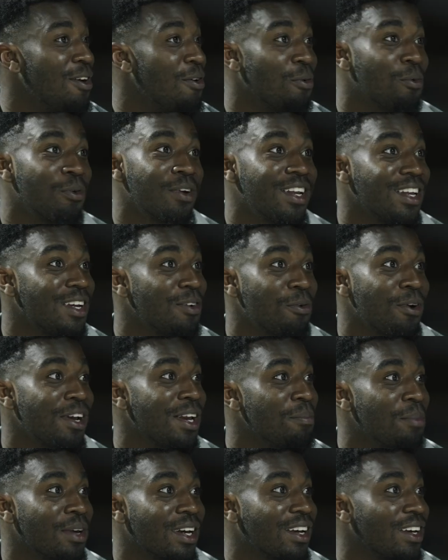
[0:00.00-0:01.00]
Really, really
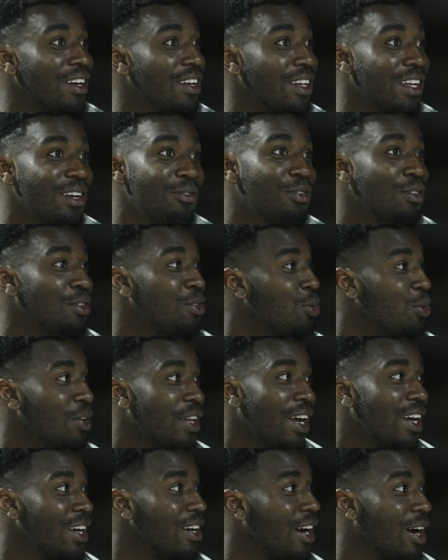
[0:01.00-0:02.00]
big. Even
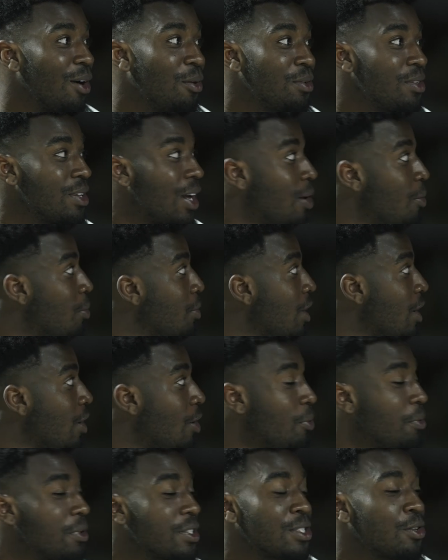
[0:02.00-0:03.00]
today, I will
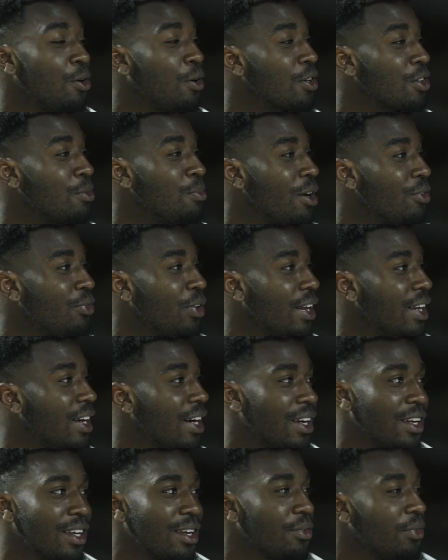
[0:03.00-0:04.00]
always talk to my
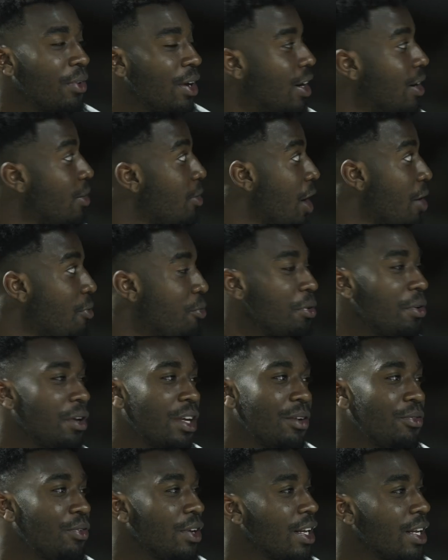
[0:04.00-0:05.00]
father. Every
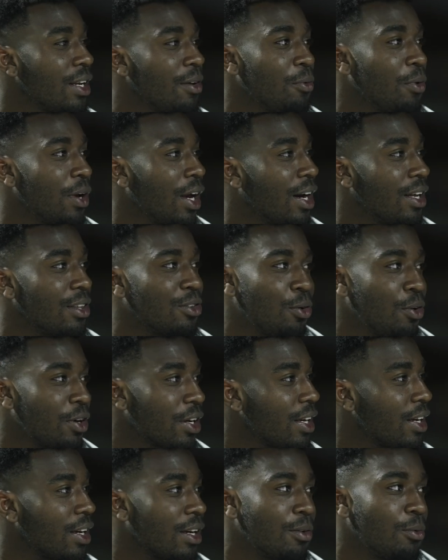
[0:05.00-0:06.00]
evening we are
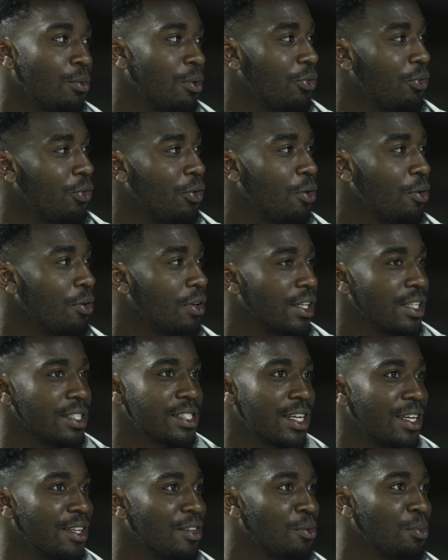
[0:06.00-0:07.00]
talking with phone, he
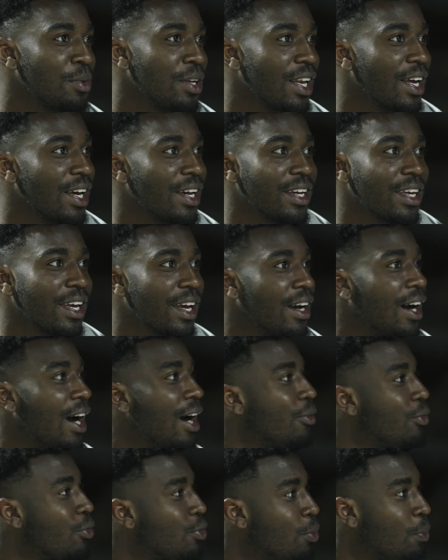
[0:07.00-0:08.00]
said to me like, yeah, I
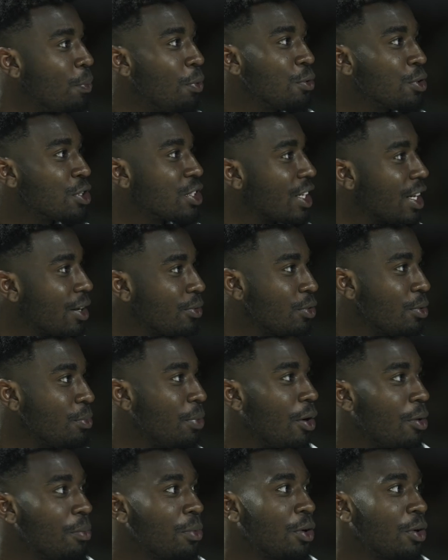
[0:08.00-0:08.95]
have to push, I have to power,